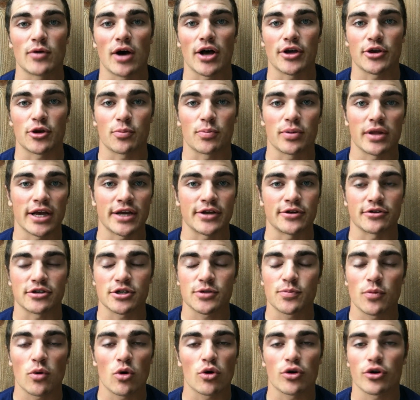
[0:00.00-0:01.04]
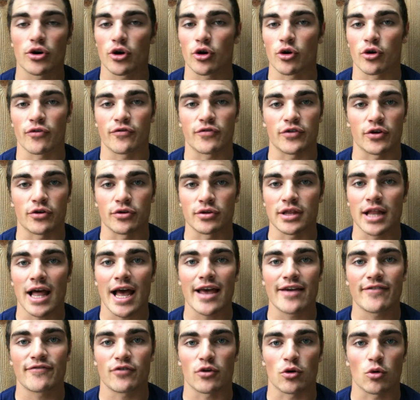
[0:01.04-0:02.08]
while you're playing your sport or if you're in
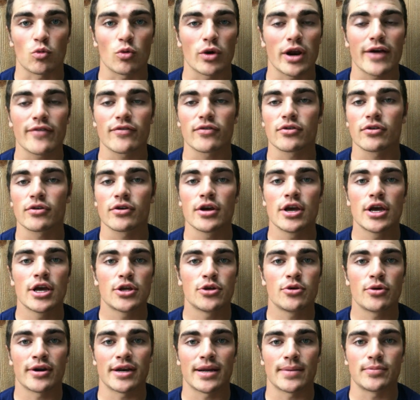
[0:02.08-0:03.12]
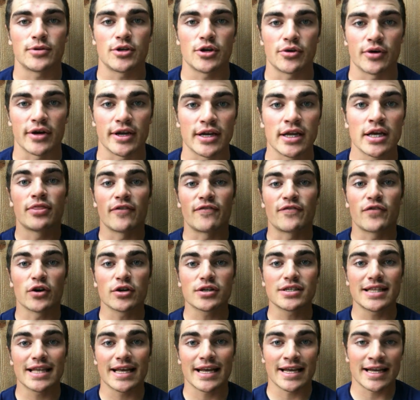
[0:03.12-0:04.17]
life or whatever you end up doing. The
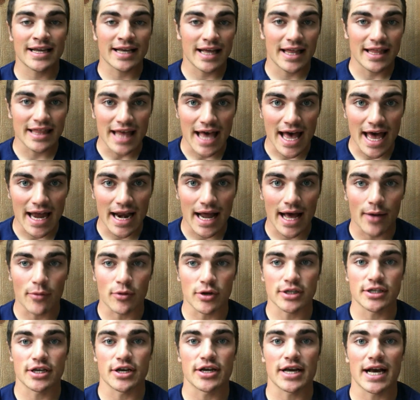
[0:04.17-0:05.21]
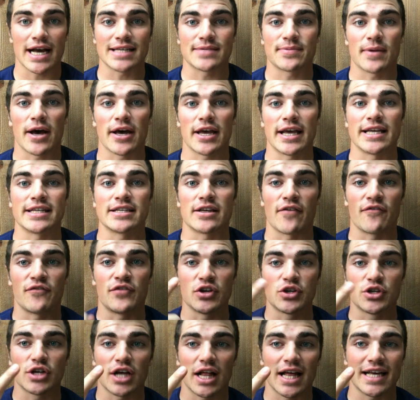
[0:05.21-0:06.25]
first thing that I wanna tell you guys about is
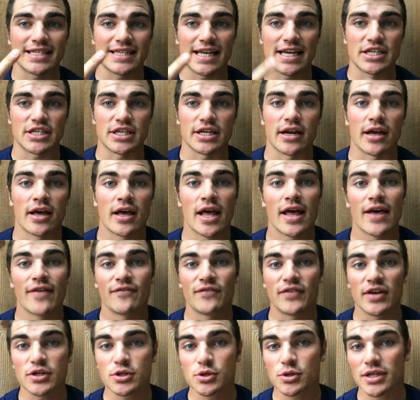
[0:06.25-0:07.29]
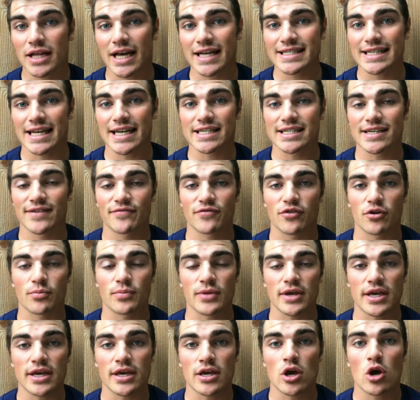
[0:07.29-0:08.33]
visualization. Visualization for
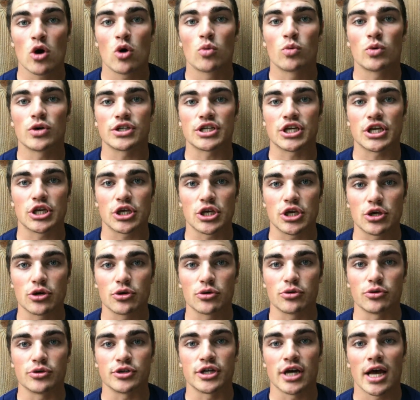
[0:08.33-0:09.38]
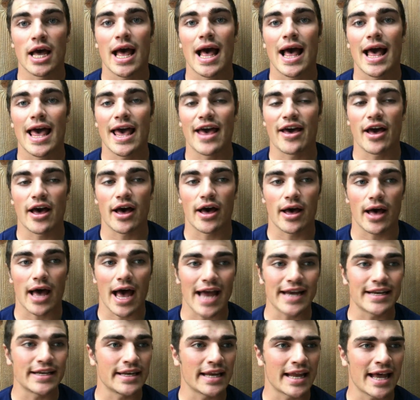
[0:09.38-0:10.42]
me was huge. Uh,
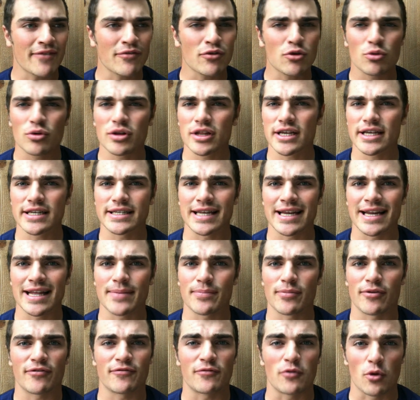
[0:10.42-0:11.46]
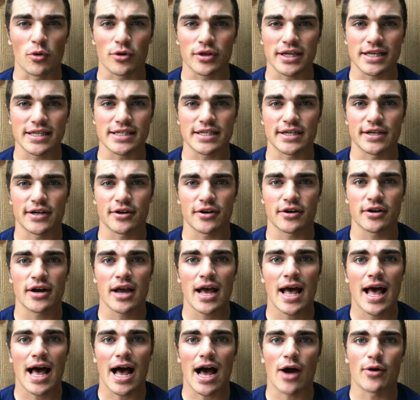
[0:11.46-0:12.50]
I never really did it before this year.
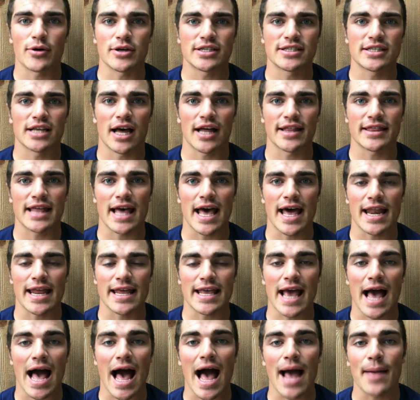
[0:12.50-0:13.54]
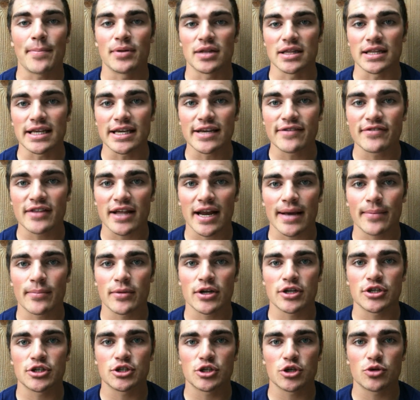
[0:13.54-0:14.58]
I always thought that, yeah, I believe that I'm
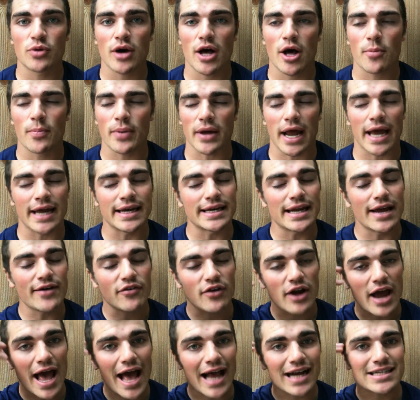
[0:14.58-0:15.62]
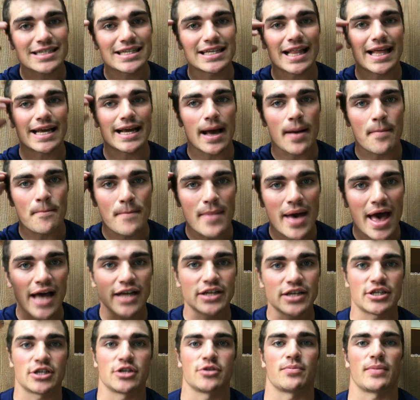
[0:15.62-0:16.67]
gonna do well, but I never actually like
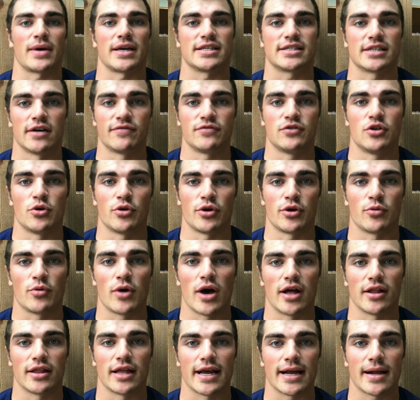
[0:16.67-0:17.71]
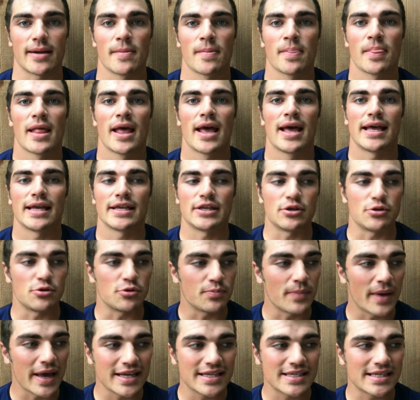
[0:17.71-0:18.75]
imagined myself doing well. Like
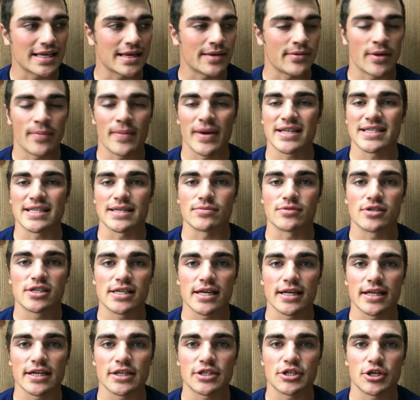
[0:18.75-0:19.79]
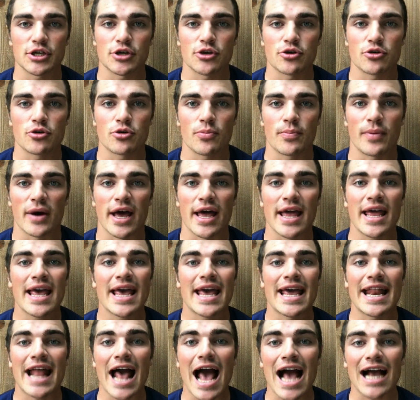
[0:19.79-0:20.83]
you may seem it may seem silly to you, but
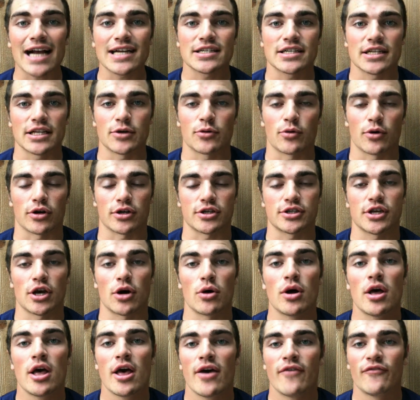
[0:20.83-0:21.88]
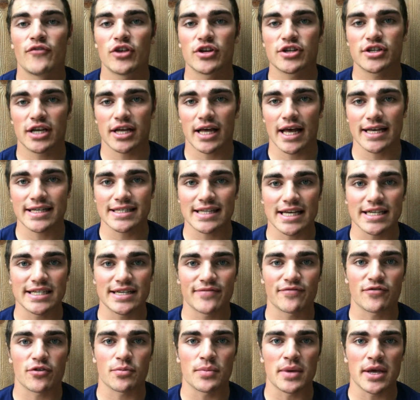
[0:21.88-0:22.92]
it actually works. So
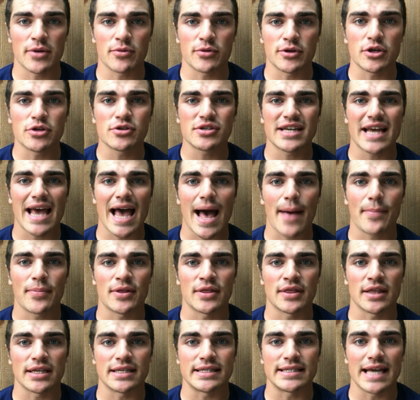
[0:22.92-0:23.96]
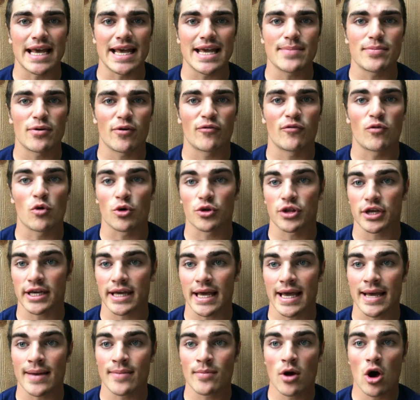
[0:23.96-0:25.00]
visualization for me would usually happen the day before the
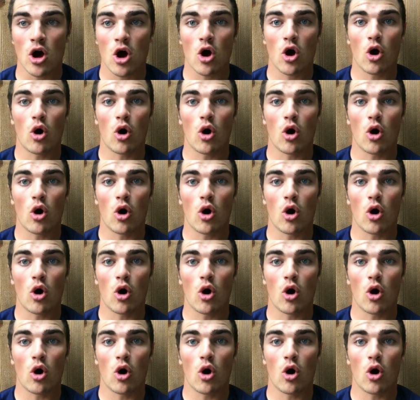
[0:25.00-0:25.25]
game